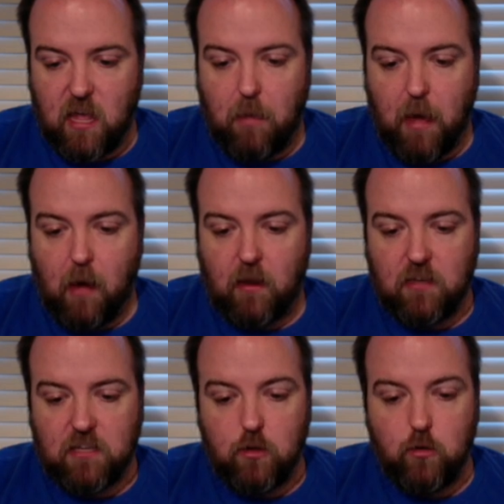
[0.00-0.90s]
about it
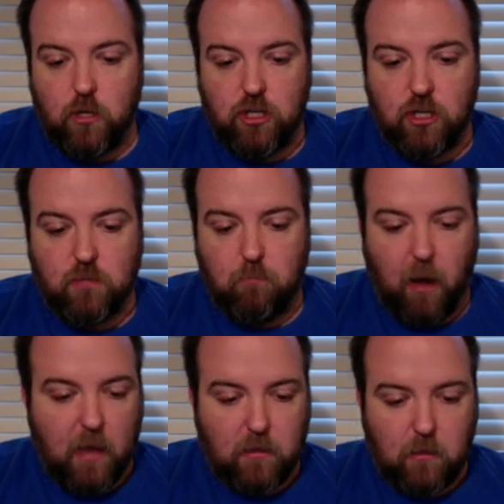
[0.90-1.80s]
is that you can just
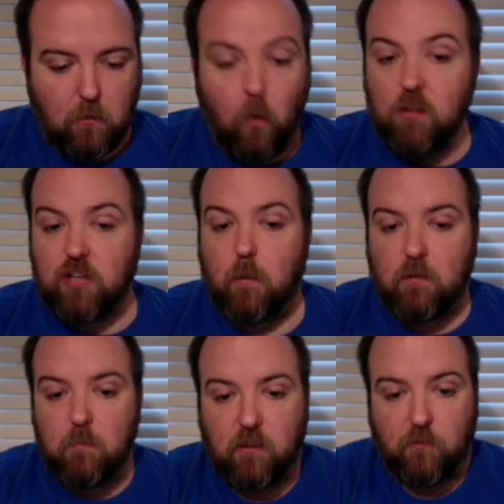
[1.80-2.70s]
buy gear. Oh, let's talk about the
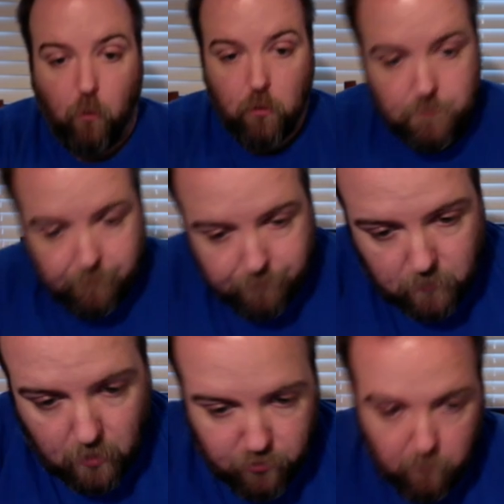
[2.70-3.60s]
Mythic Forge.
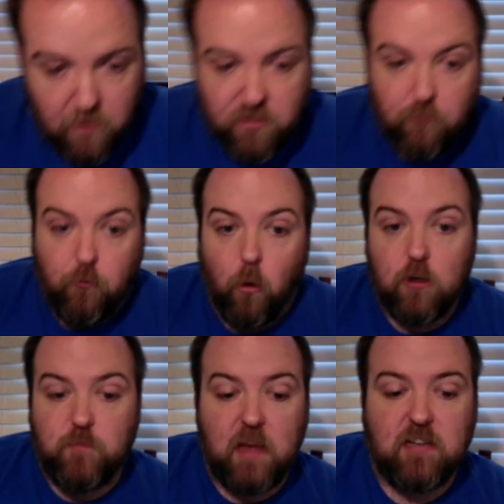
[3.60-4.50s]
The Mythic
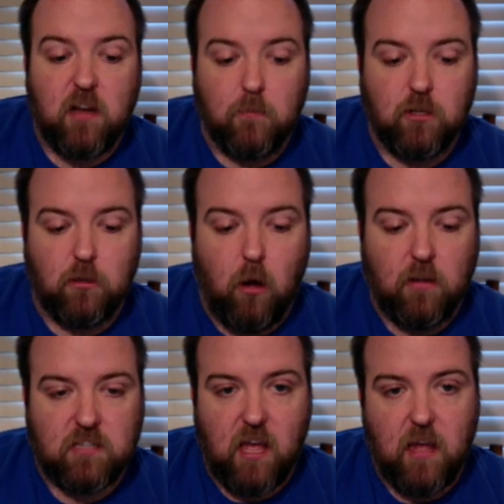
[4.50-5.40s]
Forge basically comes along and
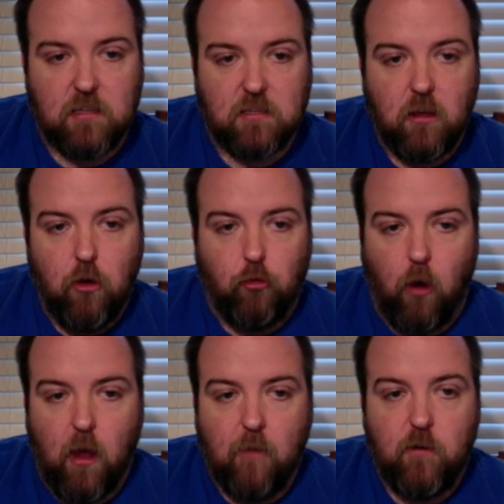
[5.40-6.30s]
says, for every